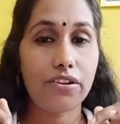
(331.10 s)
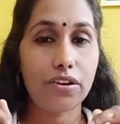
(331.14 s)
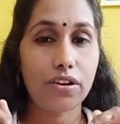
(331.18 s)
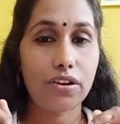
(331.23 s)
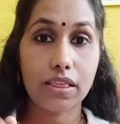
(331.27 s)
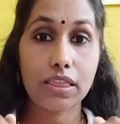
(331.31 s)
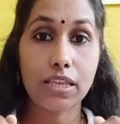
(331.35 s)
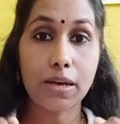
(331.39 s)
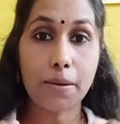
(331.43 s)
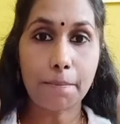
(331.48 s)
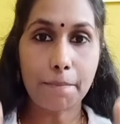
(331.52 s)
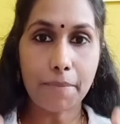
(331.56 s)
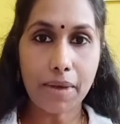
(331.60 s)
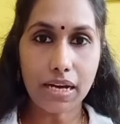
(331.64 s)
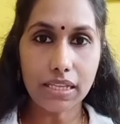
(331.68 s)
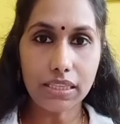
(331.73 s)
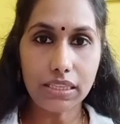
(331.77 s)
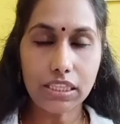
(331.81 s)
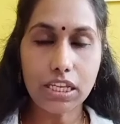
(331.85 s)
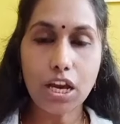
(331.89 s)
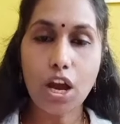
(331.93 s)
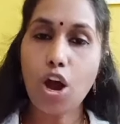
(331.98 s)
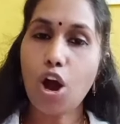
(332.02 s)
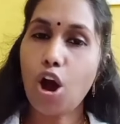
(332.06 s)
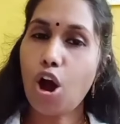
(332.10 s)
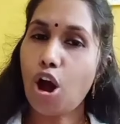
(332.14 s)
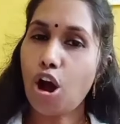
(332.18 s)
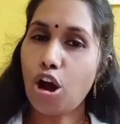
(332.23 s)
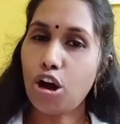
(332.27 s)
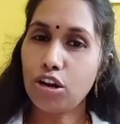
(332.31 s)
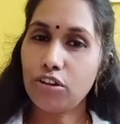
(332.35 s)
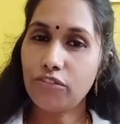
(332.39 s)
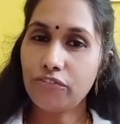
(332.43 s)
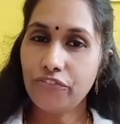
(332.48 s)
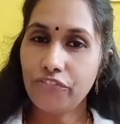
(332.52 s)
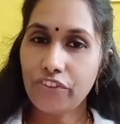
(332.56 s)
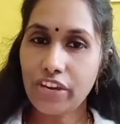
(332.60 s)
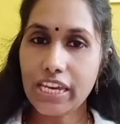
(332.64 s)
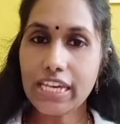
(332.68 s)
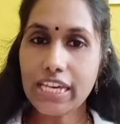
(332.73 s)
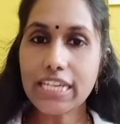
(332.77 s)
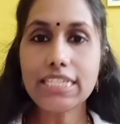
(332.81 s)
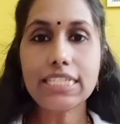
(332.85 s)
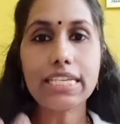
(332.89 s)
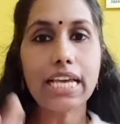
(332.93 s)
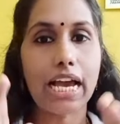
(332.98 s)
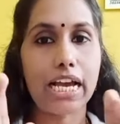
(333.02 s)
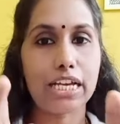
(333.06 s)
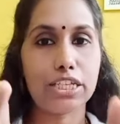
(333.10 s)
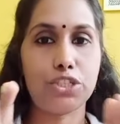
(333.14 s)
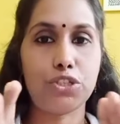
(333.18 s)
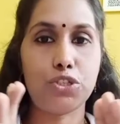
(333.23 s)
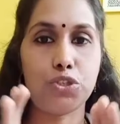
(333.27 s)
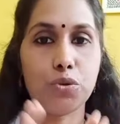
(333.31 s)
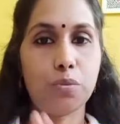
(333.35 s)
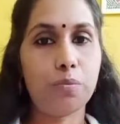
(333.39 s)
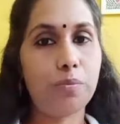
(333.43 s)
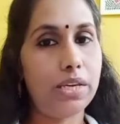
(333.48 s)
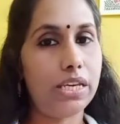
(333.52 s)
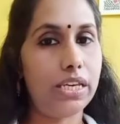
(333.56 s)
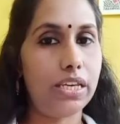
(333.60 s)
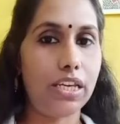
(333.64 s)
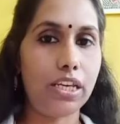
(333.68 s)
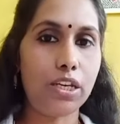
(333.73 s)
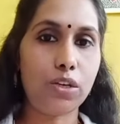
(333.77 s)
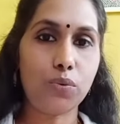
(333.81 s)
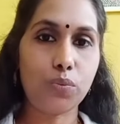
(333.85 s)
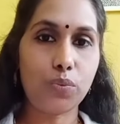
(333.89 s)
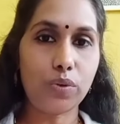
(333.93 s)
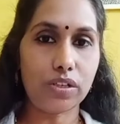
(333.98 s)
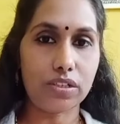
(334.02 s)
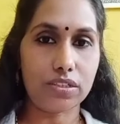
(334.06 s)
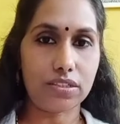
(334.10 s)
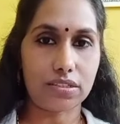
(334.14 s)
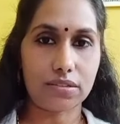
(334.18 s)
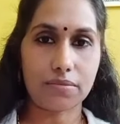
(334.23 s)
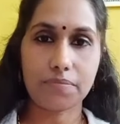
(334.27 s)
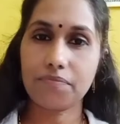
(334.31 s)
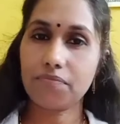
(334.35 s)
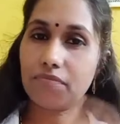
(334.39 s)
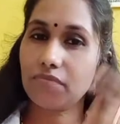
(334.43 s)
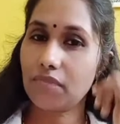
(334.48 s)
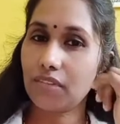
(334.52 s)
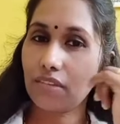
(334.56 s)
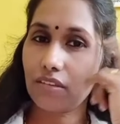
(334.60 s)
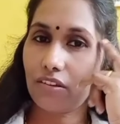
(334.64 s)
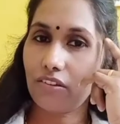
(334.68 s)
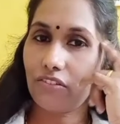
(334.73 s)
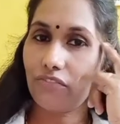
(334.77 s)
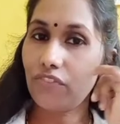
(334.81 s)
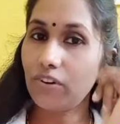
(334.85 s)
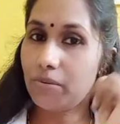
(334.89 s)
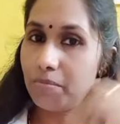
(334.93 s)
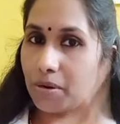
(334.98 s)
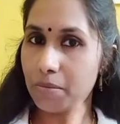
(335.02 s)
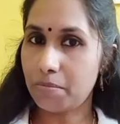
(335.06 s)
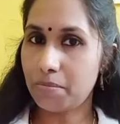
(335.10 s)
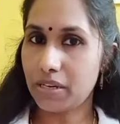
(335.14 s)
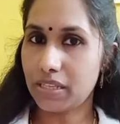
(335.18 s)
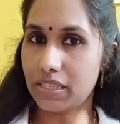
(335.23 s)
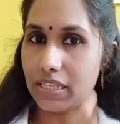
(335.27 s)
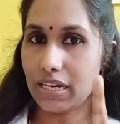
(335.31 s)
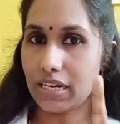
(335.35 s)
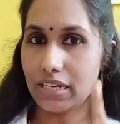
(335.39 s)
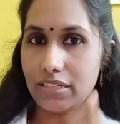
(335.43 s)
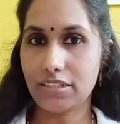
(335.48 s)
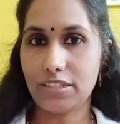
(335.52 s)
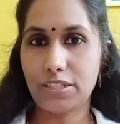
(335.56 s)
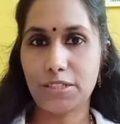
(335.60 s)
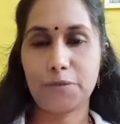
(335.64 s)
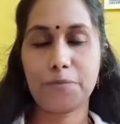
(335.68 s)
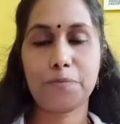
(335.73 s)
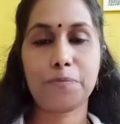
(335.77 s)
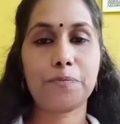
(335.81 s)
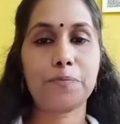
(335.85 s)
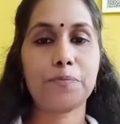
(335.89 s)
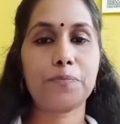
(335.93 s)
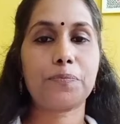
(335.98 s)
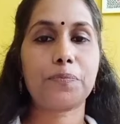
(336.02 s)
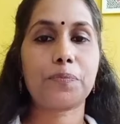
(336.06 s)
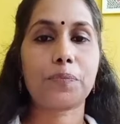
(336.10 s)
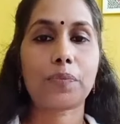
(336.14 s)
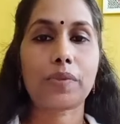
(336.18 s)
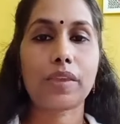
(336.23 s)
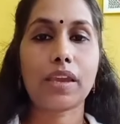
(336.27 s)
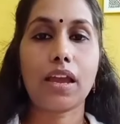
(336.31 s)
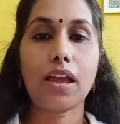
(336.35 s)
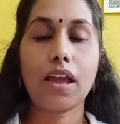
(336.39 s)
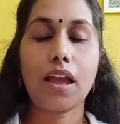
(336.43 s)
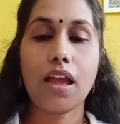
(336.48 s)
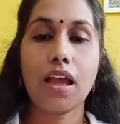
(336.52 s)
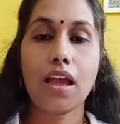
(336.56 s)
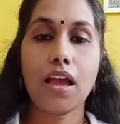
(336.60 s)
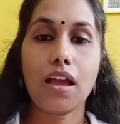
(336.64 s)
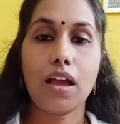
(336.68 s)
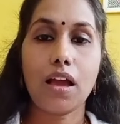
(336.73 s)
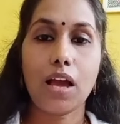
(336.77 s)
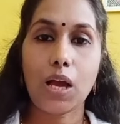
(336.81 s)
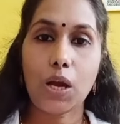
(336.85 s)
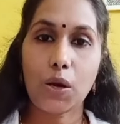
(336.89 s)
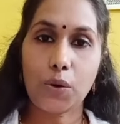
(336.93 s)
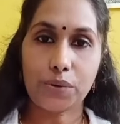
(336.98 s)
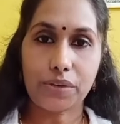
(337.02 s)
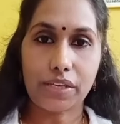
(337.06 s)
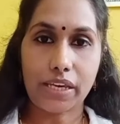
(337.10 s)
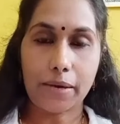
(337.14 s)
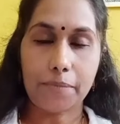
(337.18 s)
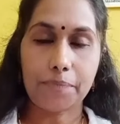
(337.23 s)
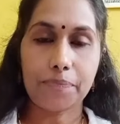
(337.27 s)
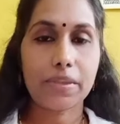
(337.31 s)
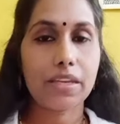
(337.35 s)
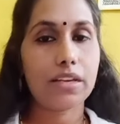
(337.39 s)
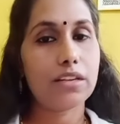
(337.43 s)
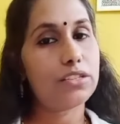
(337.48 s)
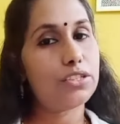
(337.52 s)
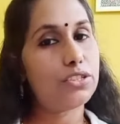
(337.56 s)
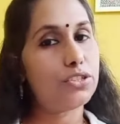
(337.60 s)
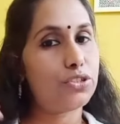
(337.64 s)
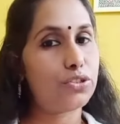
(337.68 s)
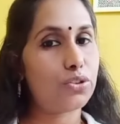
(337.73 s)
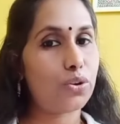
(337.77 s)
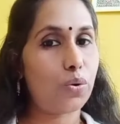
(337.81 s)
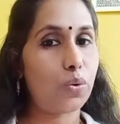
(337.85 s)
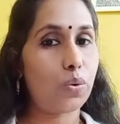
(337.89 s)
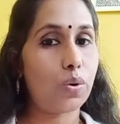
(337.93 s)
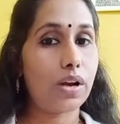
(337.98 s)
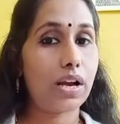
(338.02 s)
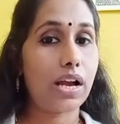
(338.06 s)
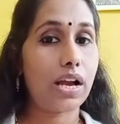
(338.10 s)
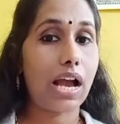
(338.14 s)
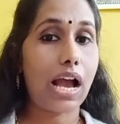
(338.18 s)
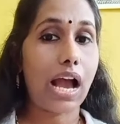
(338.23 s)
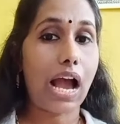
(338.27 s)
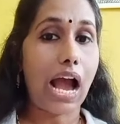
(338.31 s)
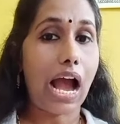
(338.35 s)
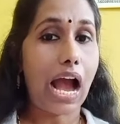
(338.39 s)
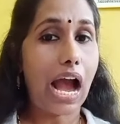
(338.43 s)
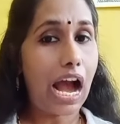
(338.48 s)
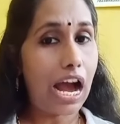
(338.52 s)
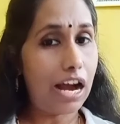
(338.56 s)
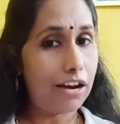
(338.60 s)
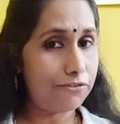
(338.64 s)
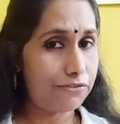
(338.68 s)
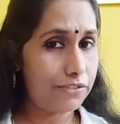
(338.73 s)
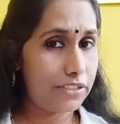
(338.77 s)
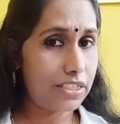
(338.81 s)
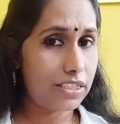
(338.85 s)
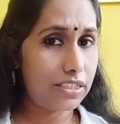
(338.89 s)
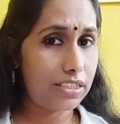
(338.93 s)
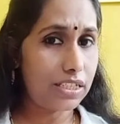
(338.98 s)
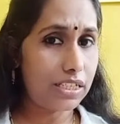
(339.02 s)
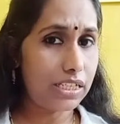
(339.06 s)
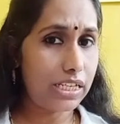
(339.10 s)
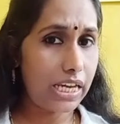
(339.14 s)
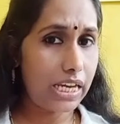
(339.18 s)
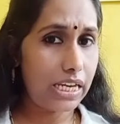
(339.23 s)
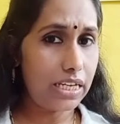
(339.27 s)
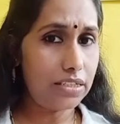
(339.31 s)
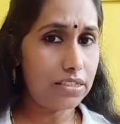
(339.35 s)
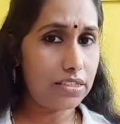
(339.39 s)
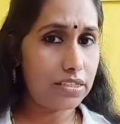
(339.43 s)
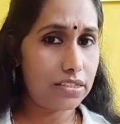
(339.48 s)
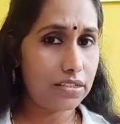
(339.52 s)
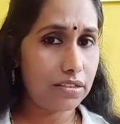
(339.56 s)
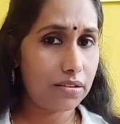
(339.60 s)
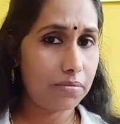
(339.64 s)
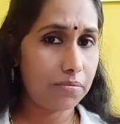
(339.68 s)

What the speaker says: The month always has to be in words. Remember that. Okay, so after the date,